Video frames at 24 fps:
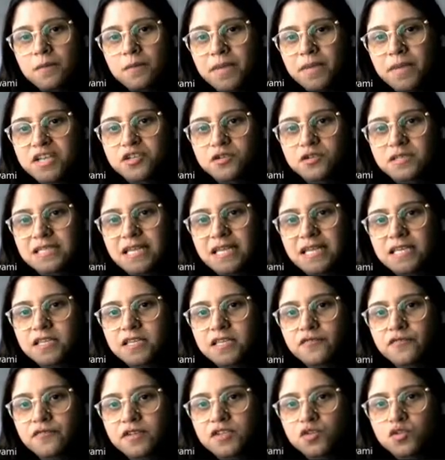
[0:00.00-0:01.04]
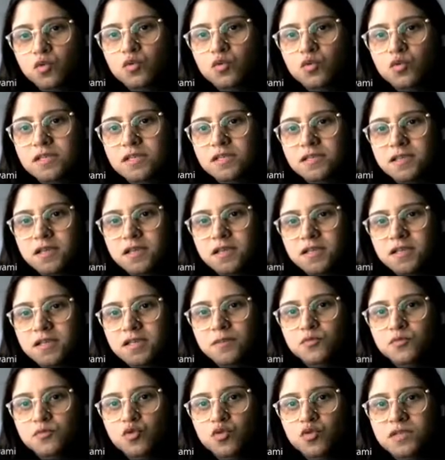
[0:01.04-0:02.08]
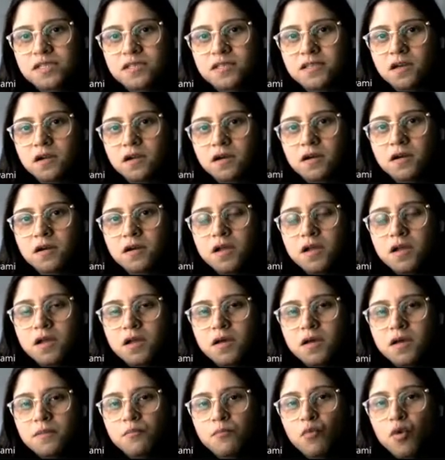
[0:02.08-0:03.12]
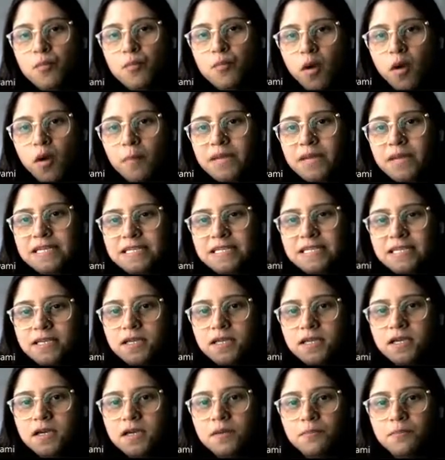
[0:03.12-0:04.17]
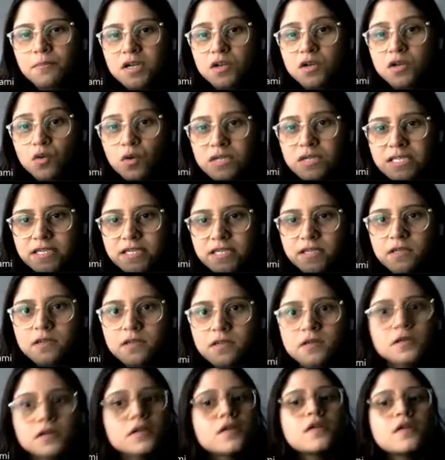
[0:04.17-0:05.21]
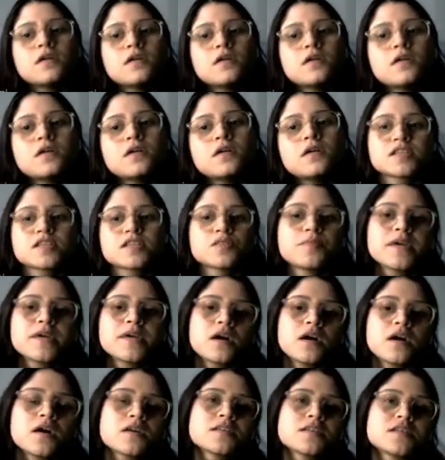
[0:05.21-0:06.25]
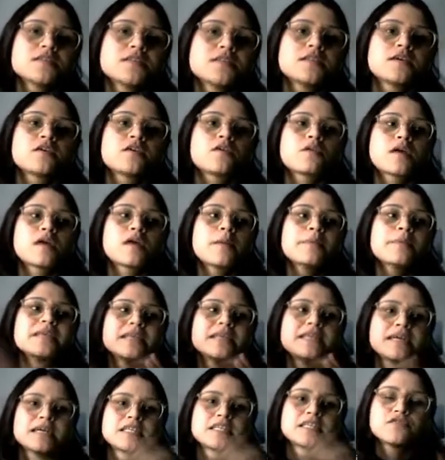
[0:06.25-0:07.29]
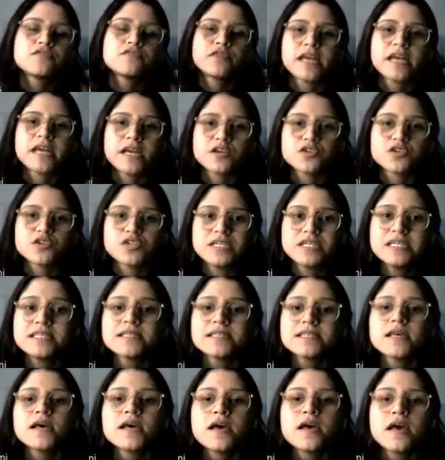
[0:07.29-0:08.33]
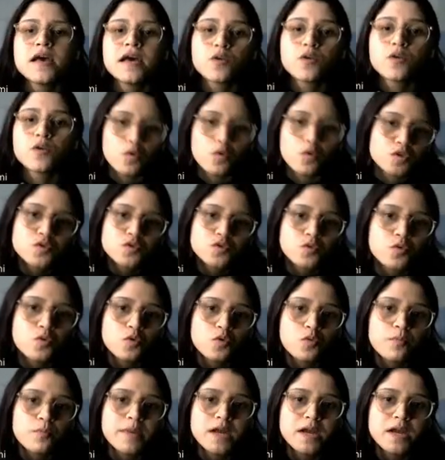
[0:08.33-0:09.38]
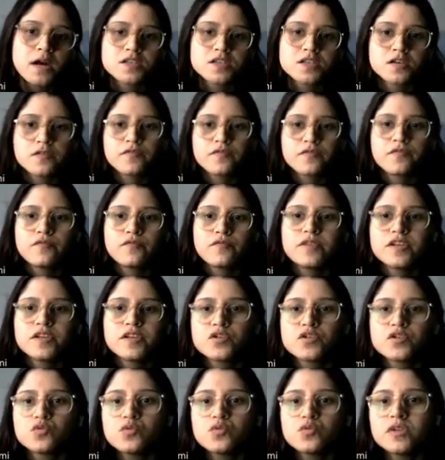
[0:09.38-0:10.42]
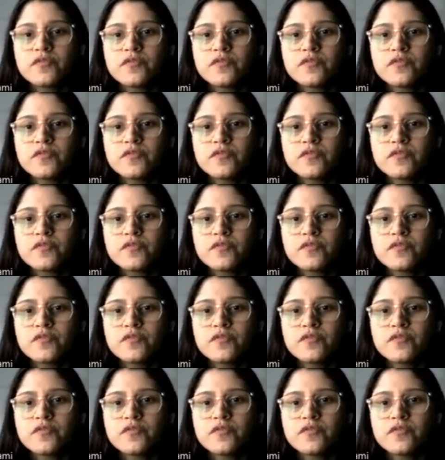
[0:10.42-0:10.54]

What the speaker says: pictures, like different sources. Some sources are more prominent here, but not here. This is because they are emitting at different energies, and also because of their two